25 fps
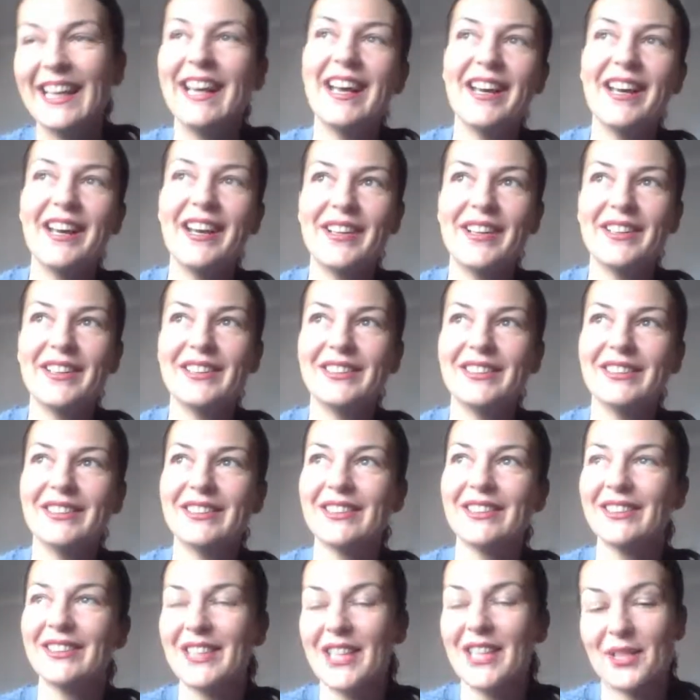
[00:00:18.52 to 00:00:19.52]
oh
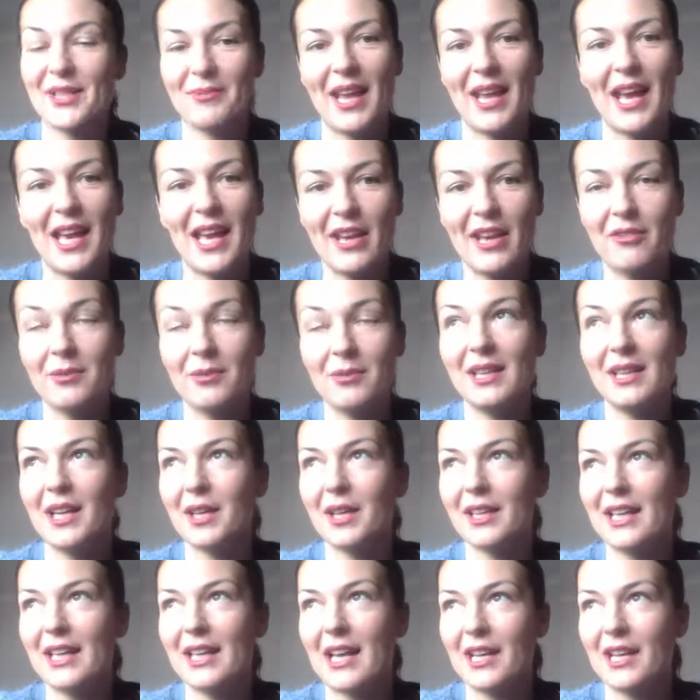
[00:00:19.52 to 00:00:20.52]
goodness me, I have been
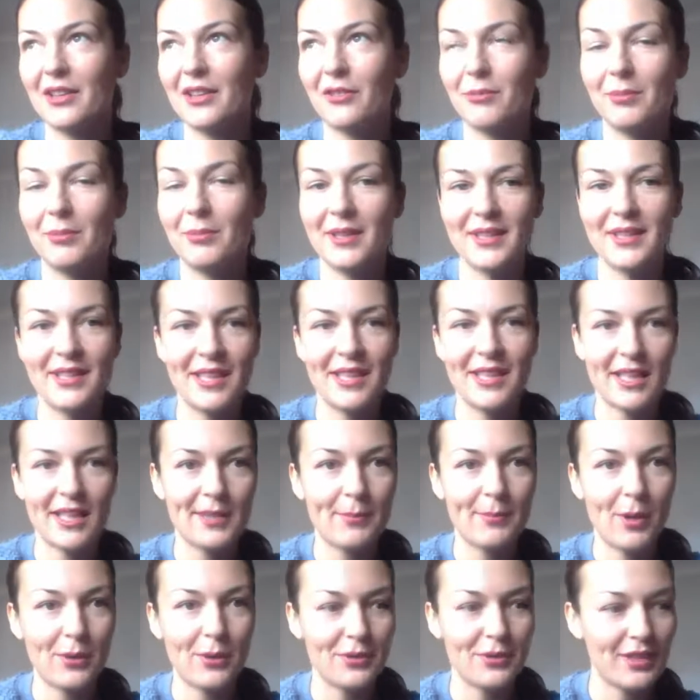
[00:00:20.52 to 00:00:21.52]
like kind of busy
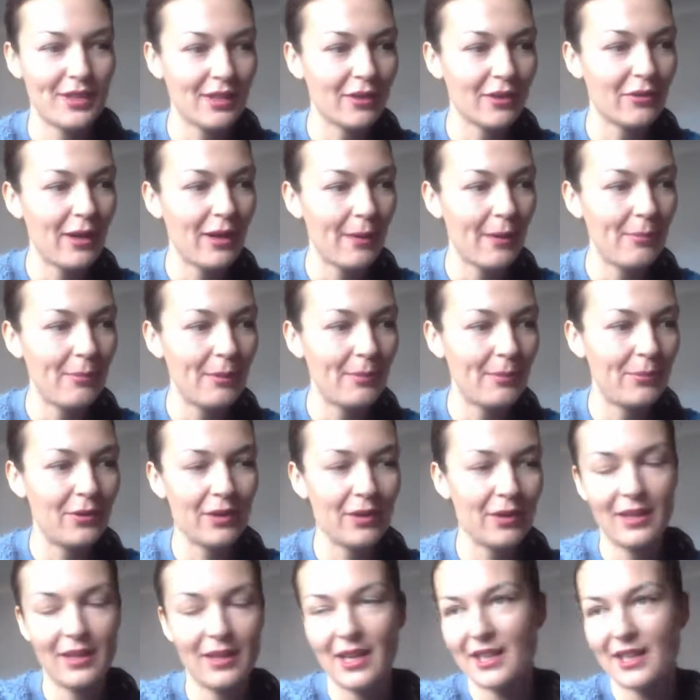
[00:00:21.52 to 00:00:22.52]
exposing crappy
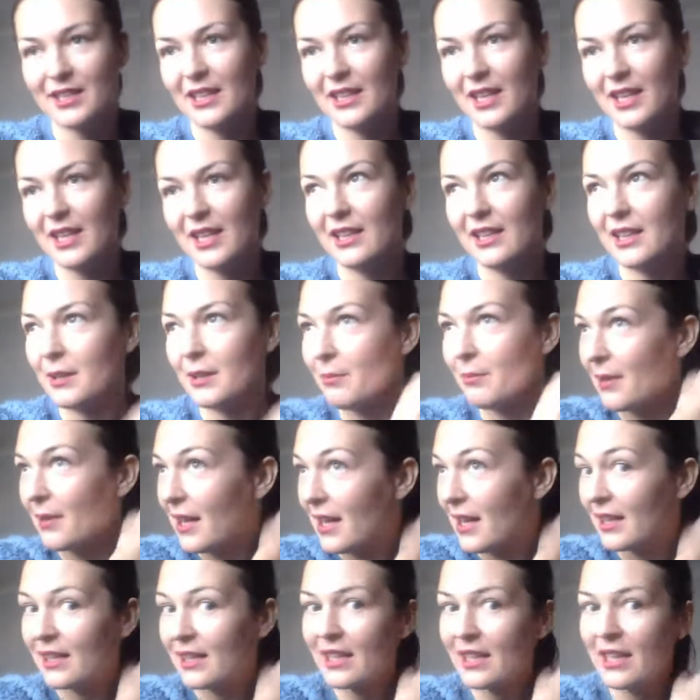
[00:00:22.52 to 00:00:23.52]
products lately,
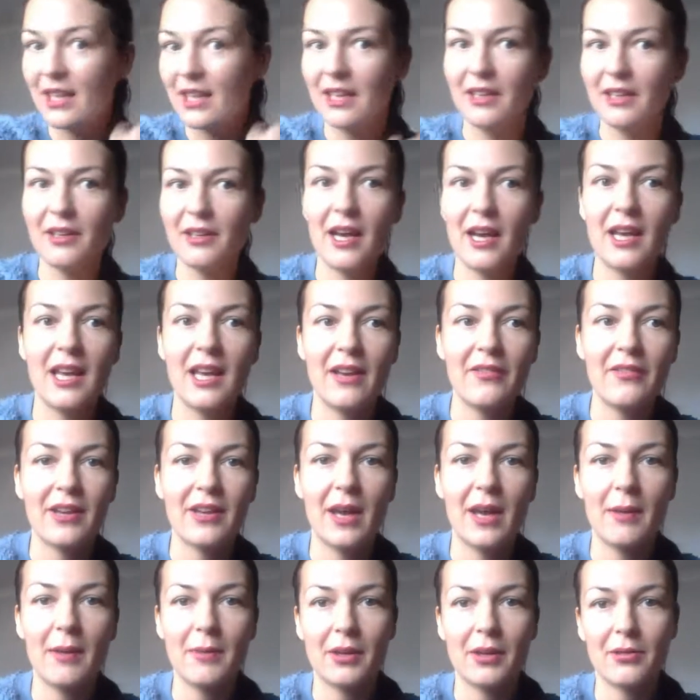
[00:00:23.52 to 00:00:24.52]
but here I have
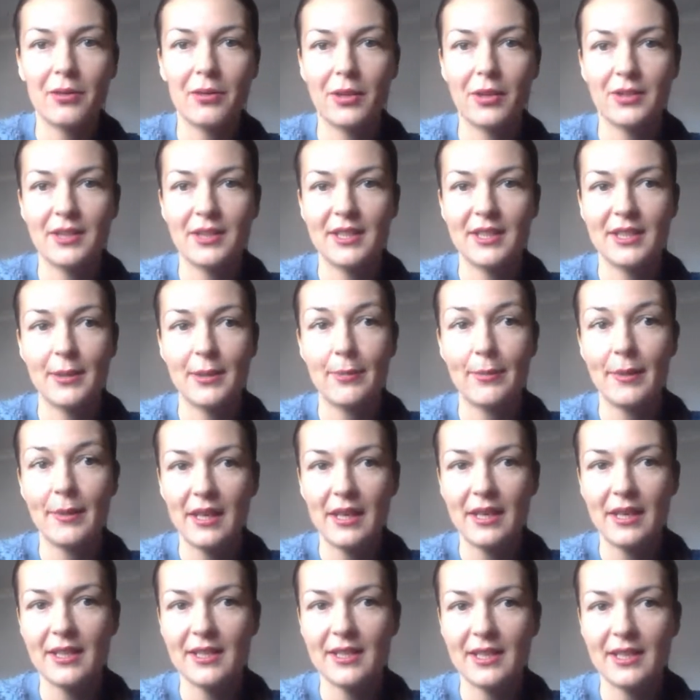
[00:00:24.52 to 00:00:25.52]
come across this
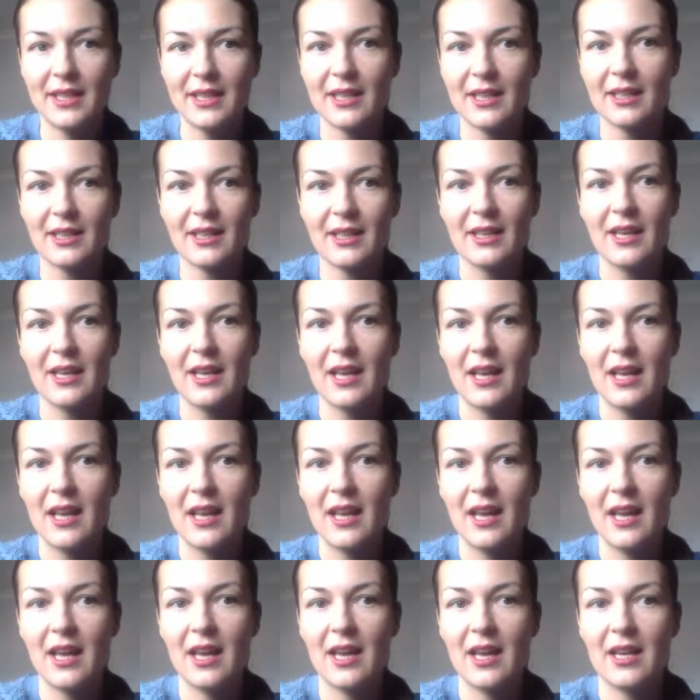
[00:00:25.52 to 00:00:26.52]
amazing
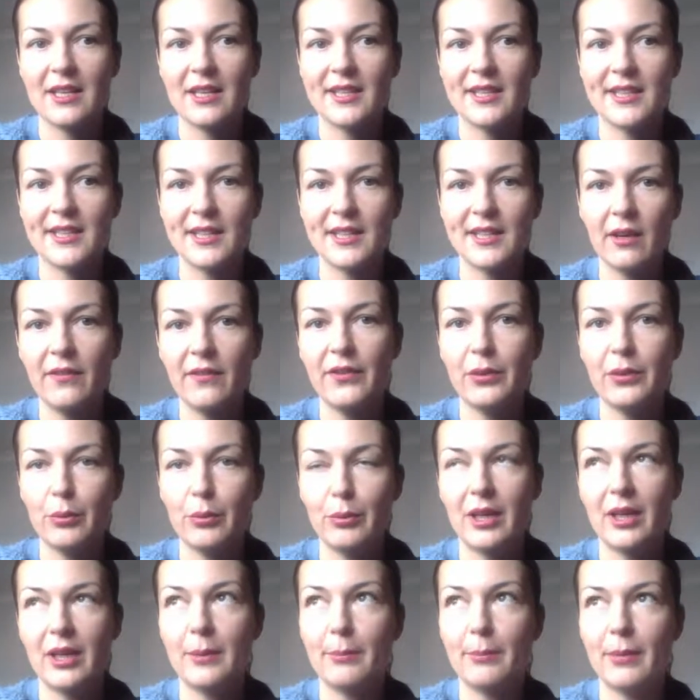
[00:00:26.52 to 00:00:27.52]
uh,
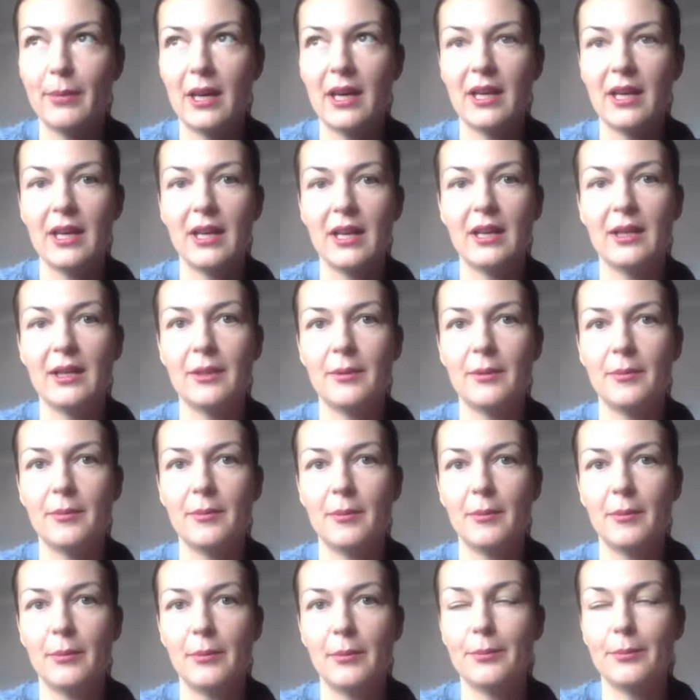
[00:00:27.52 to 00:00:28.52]
software by a um,
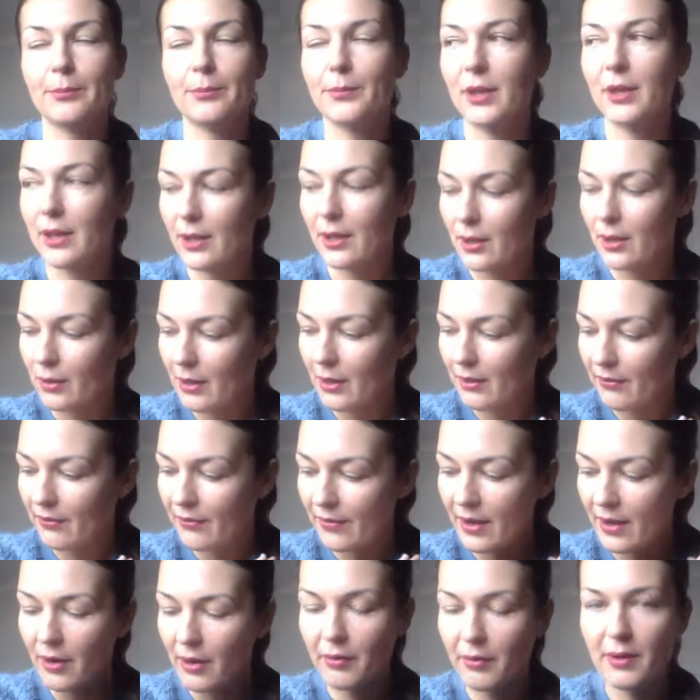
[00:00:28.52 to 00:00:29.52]
you know, a
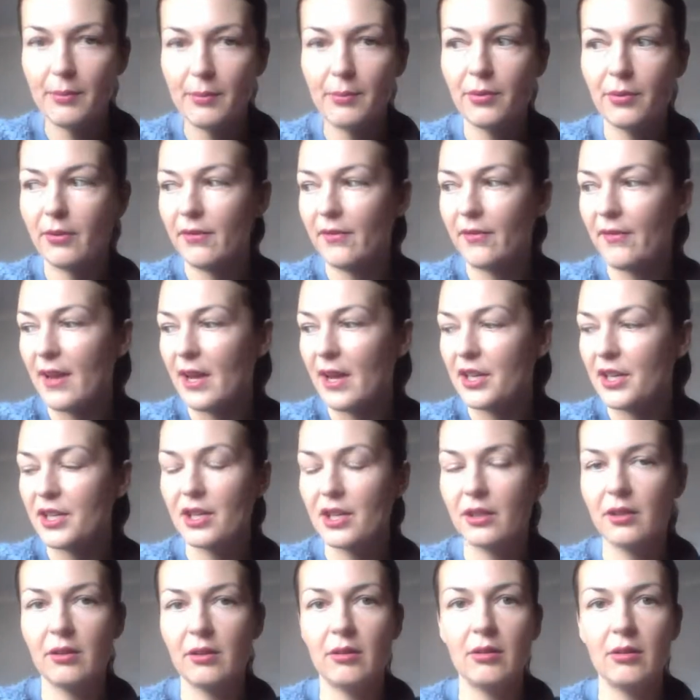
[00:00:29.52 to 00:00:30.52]
very
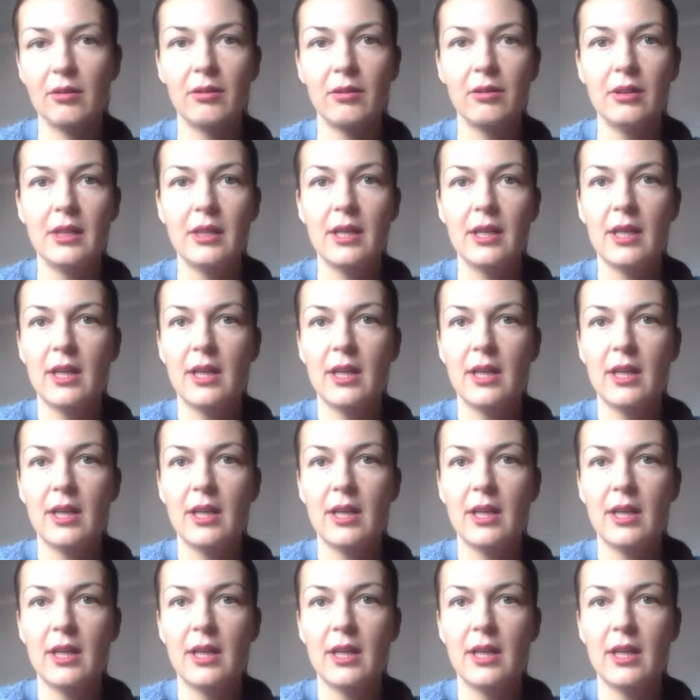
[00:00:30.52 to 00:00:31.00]
professional